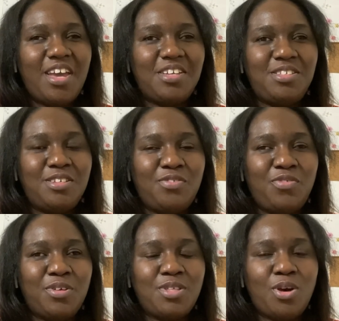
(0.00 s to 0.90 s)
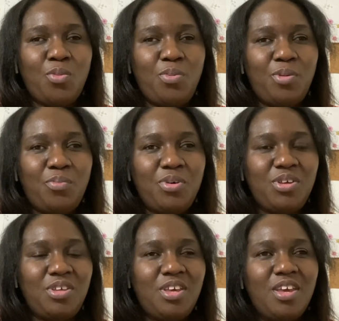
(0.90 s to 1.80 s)
Jennifer's Open
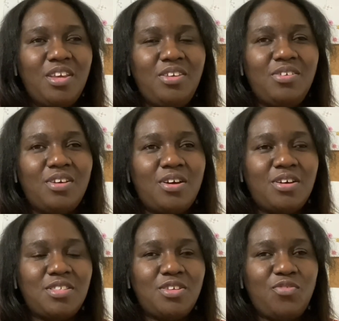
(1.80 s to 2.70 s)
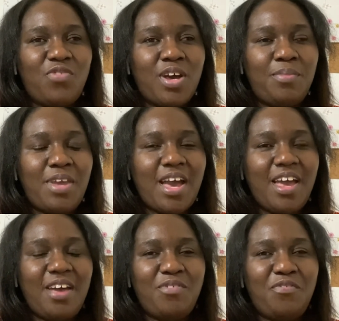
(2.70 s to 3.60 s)
Book. You can also find me, I
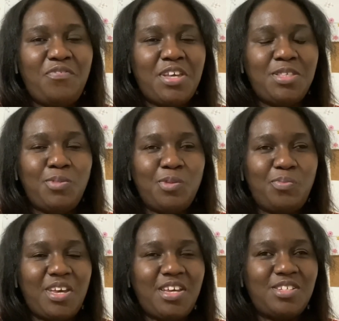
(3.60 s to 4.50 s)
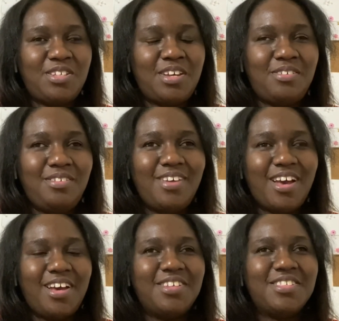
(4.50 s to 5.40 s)
have a Facebook page now, you
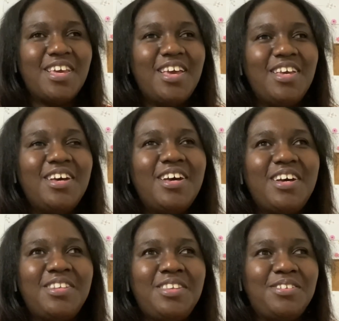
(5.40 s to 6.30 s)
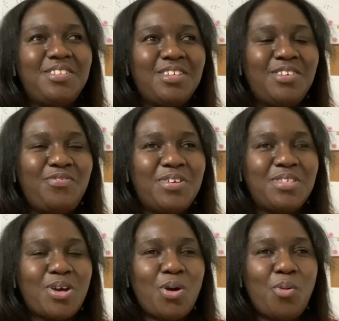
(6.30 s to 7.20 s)
guys, under Jennifer's
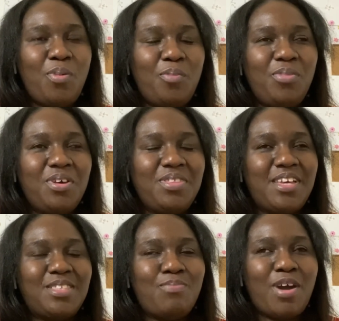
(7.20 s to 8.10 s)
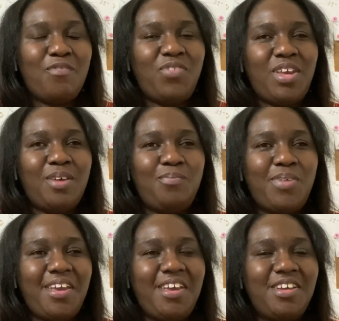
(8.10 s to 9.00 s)
Open Book. That's my fan
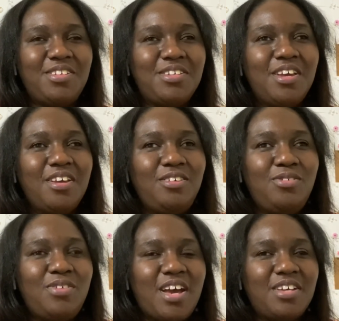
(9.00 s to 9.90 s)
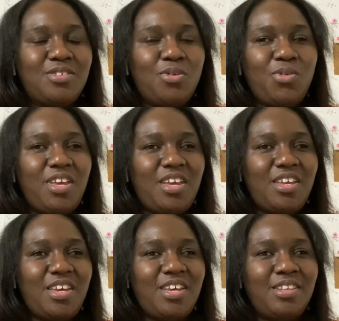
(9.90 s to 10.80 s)
page. You guys go
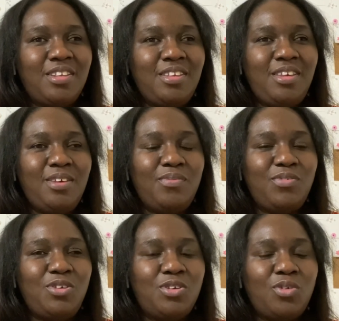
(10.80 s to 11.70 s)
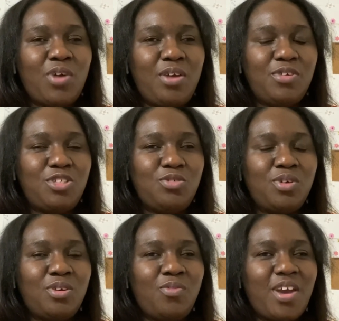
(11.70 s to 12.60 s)
ahead and leave, write what you want
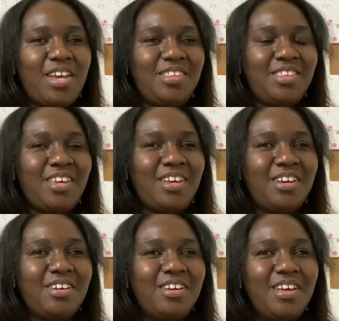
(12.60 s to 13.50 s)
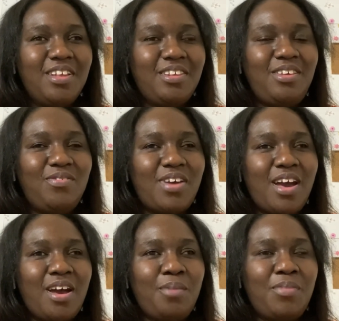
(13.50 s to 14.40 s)
to write in there. Leave
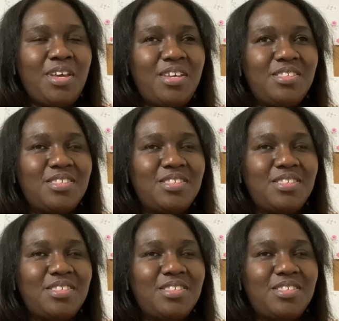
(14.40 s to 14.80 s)
comments.